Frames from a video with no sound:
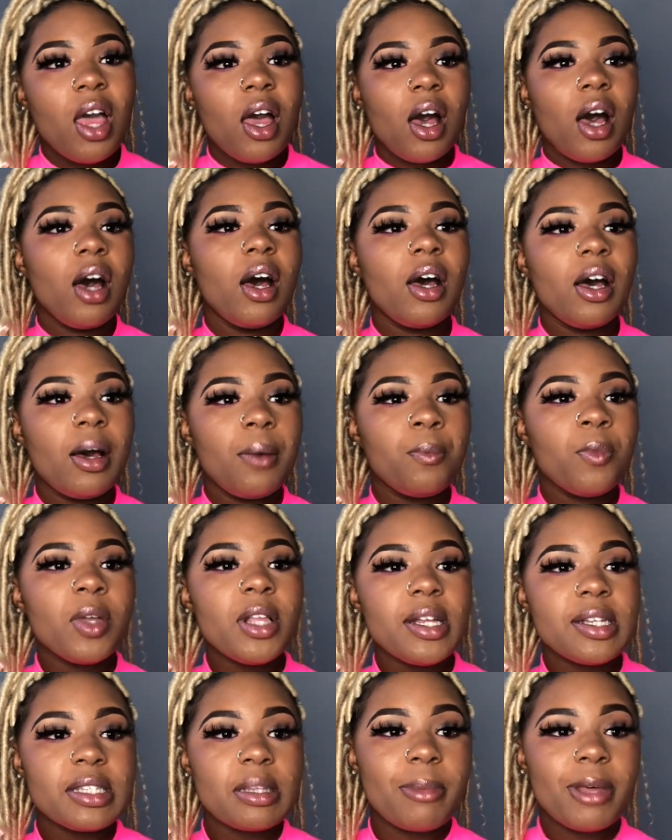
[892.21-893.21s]
What
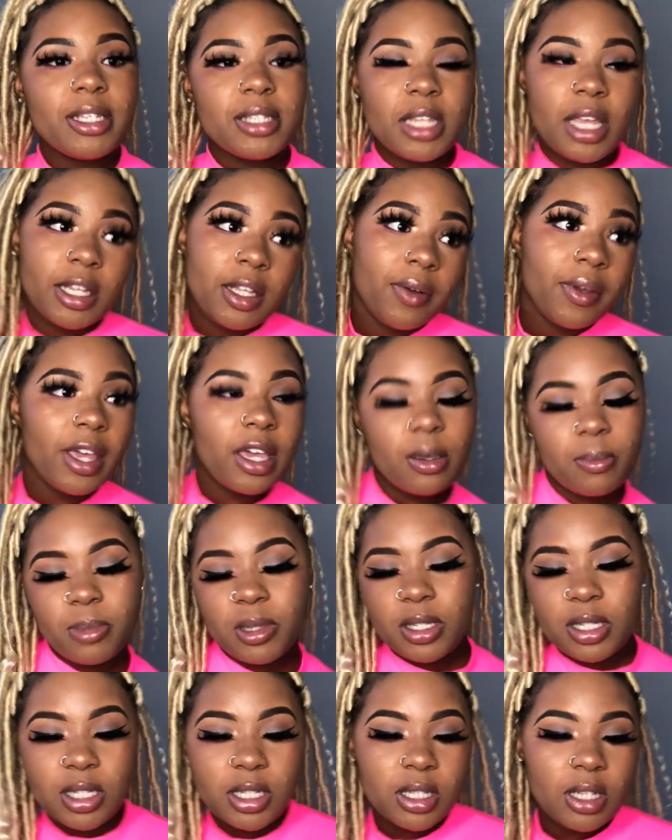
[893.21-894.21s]
else about staying on
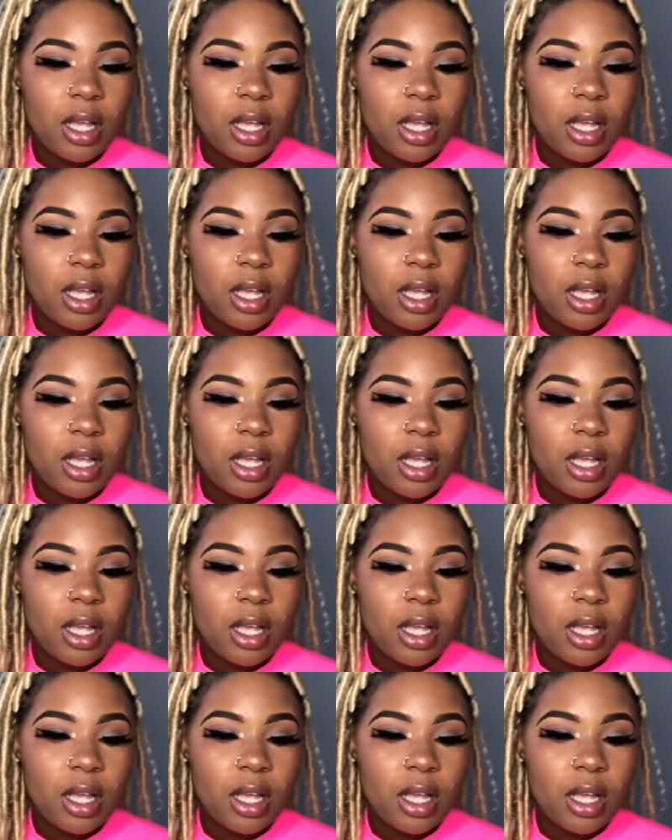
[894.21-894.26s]
campus?